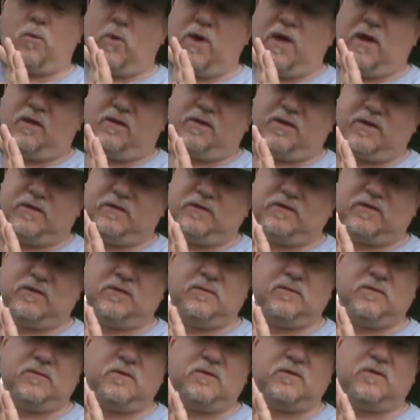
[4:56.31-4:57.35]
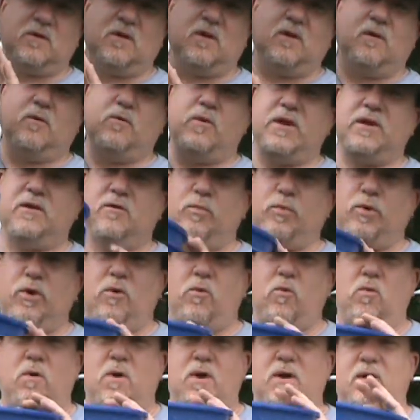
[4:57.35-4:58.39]
well is. So when you
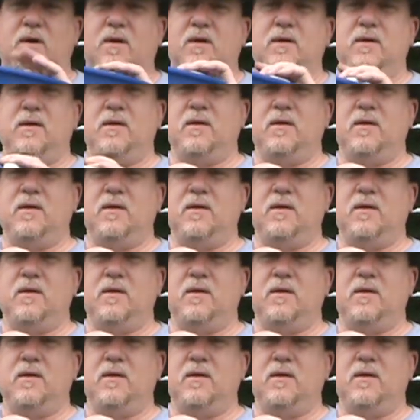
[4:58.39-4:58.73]
put water